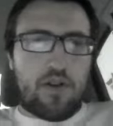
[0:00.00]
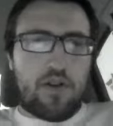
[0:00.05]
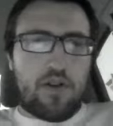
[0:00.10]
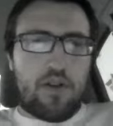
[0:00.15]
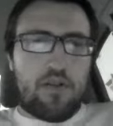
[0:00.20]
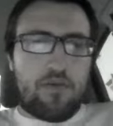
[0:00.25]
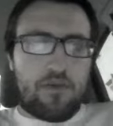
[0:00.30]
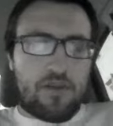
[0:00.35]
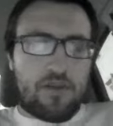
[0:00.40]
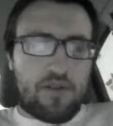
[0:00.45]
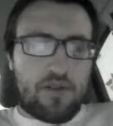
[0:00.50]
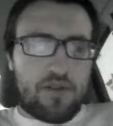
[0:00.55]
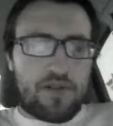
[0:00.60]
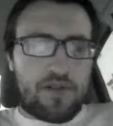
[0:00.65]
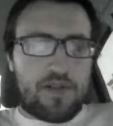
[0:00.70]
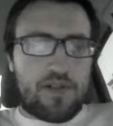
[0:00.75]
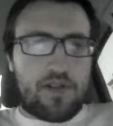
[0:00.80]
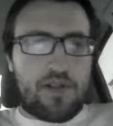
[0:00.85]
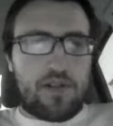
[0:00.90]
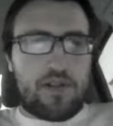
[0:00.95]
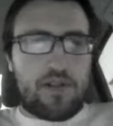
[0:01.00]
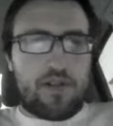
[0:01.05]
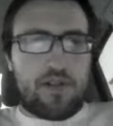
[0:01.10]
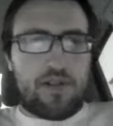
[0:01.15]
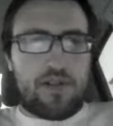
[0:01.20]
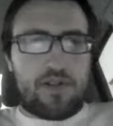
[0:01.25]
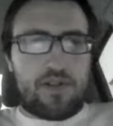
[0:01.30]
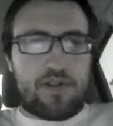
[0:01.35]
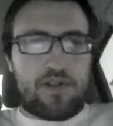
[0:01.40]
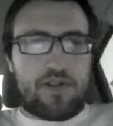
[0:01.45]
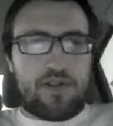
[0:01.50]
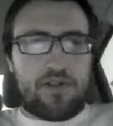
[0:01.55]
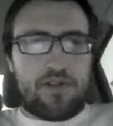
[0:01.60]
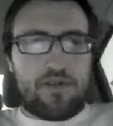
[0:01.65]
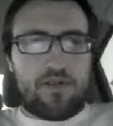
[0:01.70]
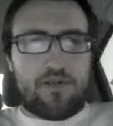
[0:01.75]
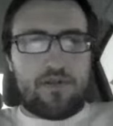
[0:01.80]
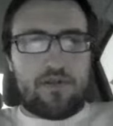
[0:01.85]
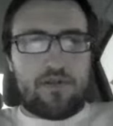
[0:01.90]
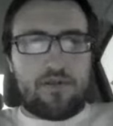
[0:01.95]
I'm going to say list
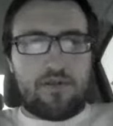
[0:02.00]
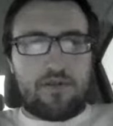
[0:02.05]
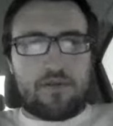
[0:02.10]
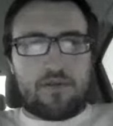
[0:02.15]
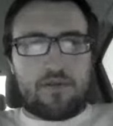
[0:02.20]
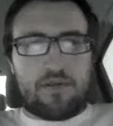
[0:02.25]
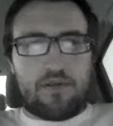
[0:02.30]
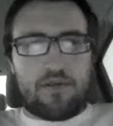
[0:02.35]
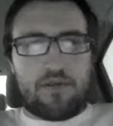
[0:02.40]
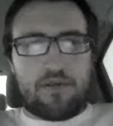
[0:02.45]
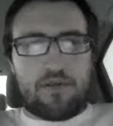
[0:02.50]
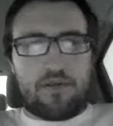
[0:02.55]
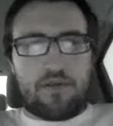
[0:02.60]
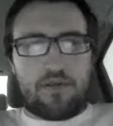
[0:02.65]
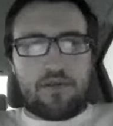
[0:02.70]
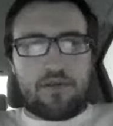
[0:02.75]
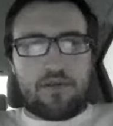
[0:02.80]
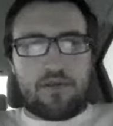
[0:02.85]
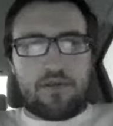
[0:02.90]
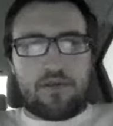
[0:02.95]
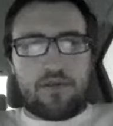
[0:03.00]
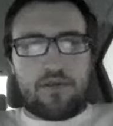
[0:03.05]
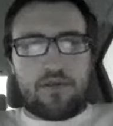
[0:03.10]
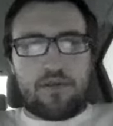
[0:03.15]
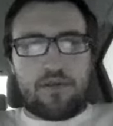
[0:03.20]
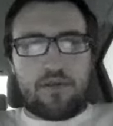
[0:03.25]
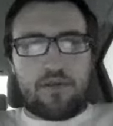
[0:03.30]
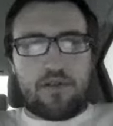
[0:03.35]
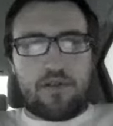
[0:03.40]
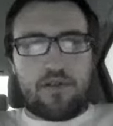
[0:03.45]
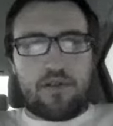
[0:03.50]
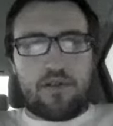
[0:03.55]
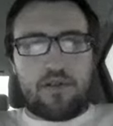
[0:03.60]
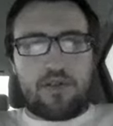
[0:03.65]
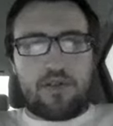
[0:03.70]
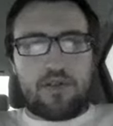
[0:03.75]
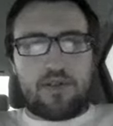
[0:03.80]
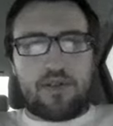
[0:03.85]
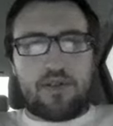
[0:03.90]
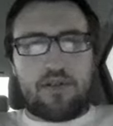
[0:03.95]
node current
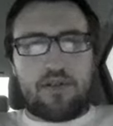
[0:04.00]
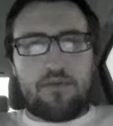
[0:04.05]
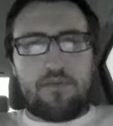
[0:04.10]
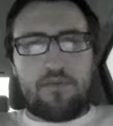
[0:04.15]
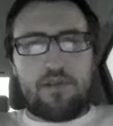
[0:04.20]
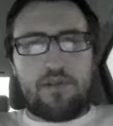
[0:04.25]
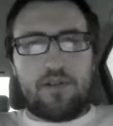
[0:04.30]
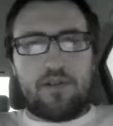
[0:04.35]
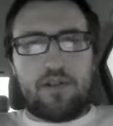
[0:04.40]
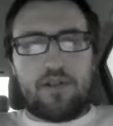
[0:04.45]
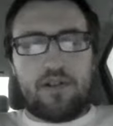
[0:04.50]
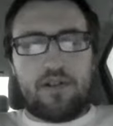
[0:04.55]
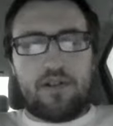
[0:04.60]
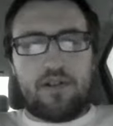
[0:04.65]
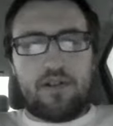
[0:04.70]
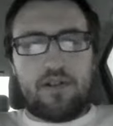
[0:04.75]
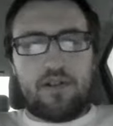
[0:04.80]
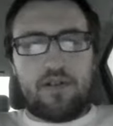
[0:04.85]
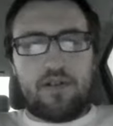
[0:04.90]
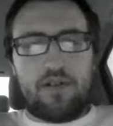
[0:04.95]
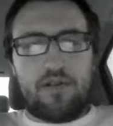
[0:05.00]
is going to be head.